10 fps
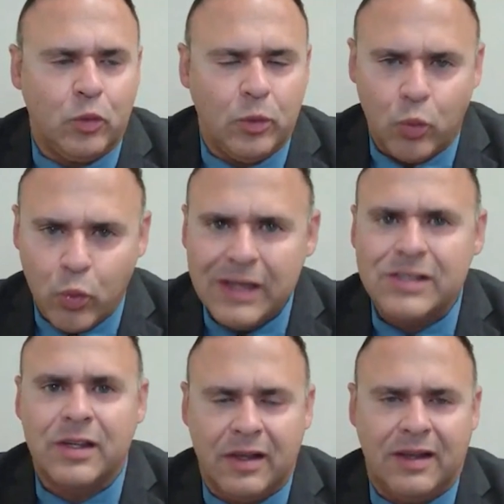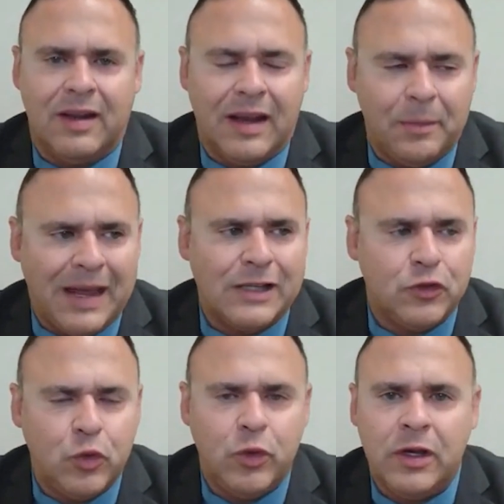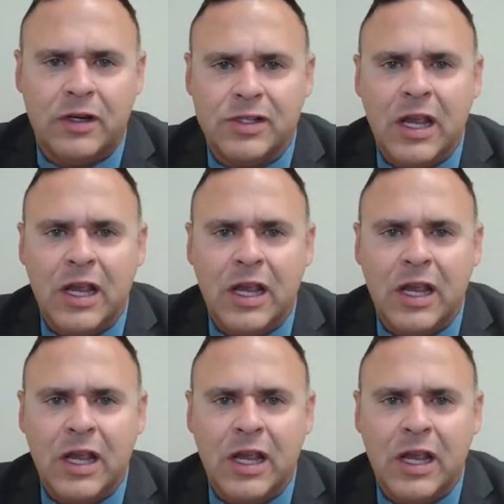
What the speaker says: recently, in the past few years,